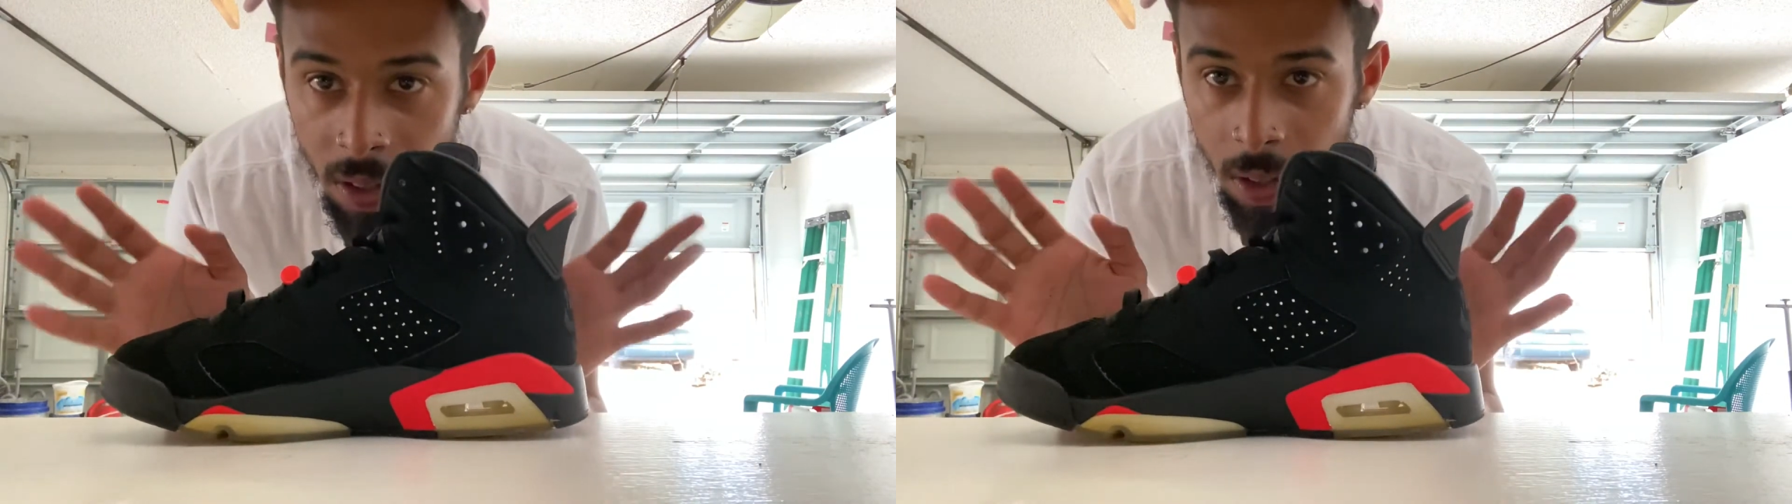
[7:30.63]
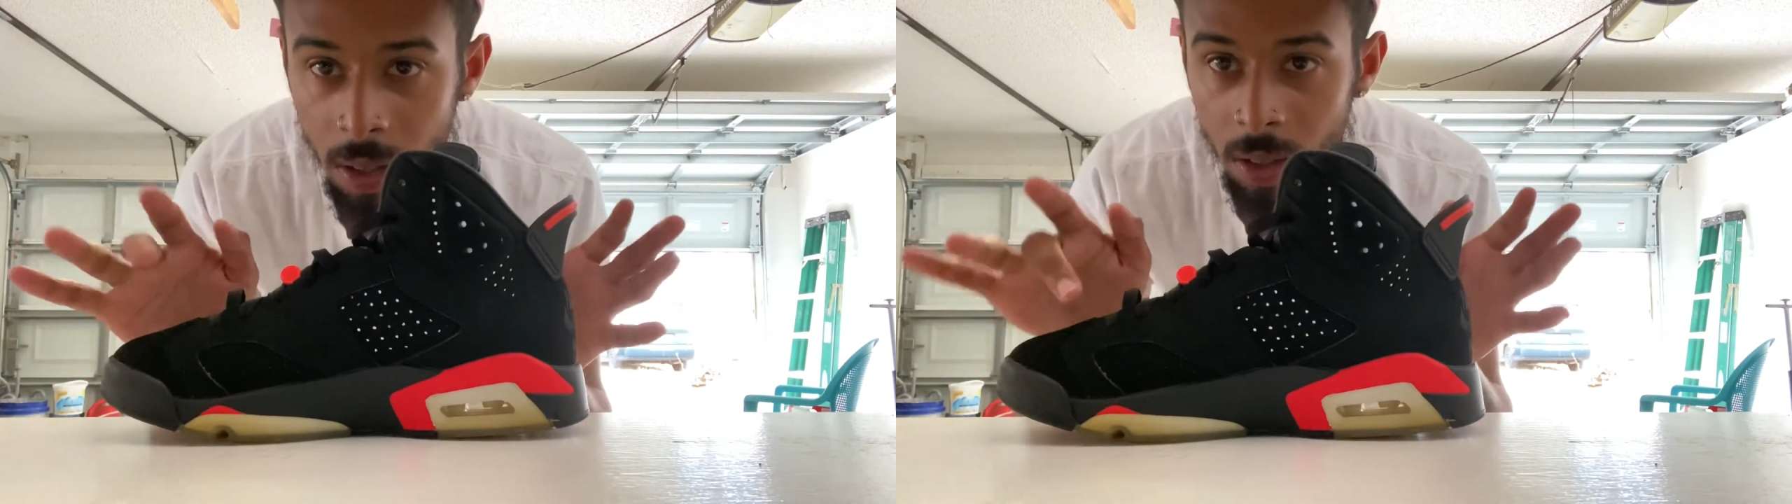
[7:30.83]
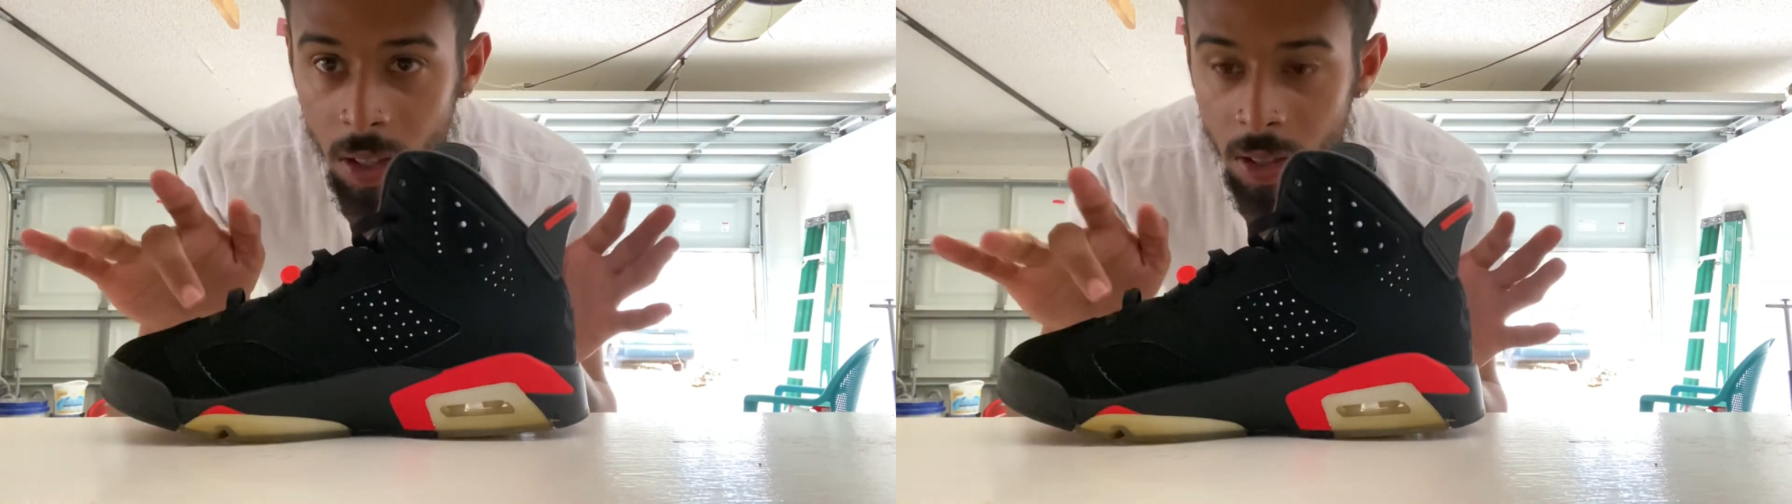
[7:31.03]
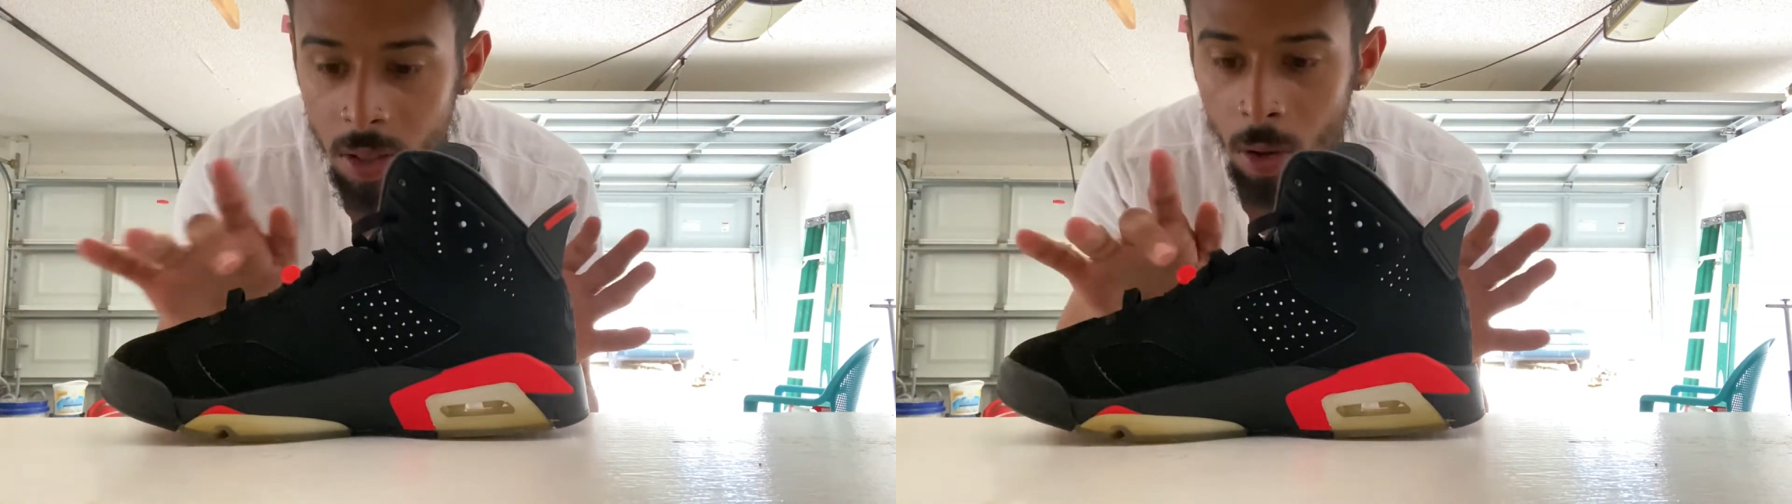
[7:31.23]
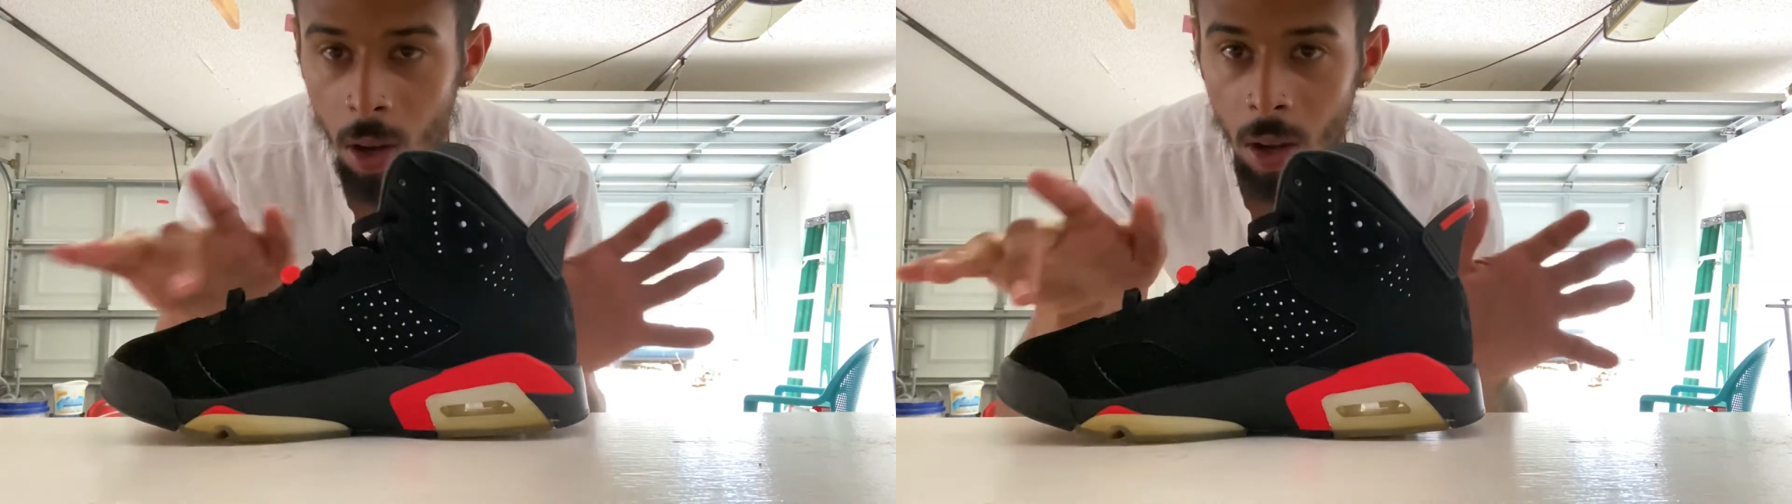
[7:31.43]
This is
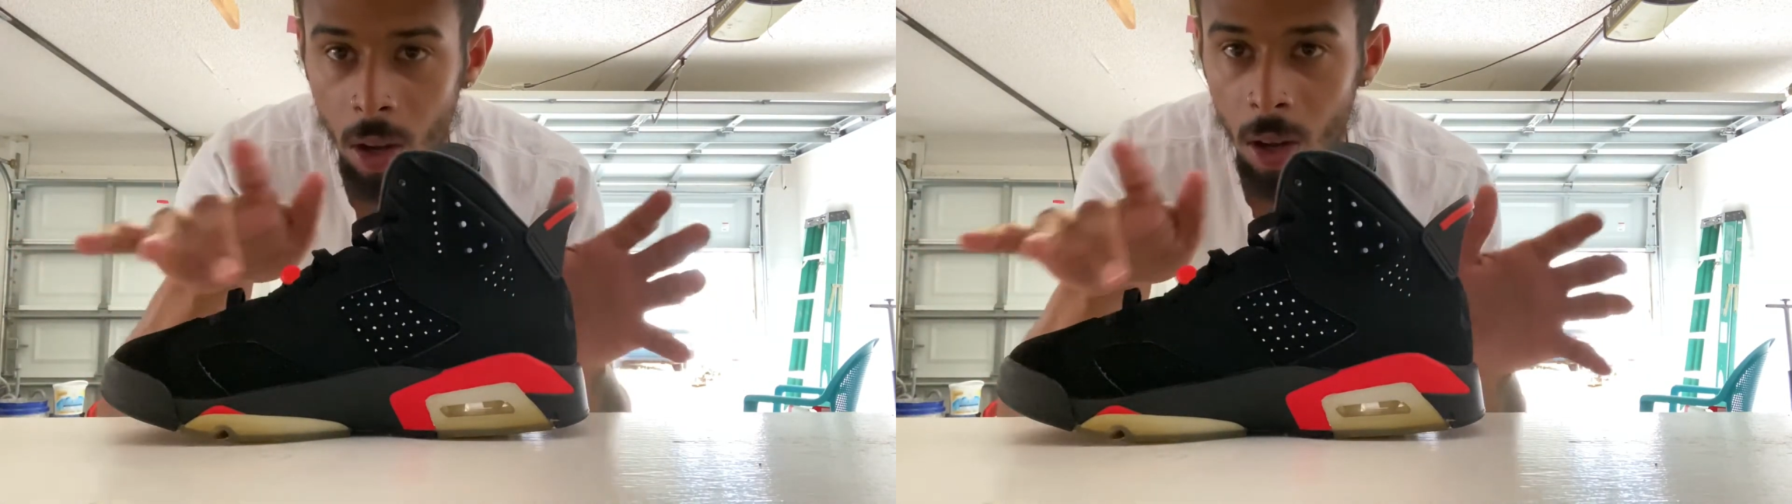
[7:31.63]
still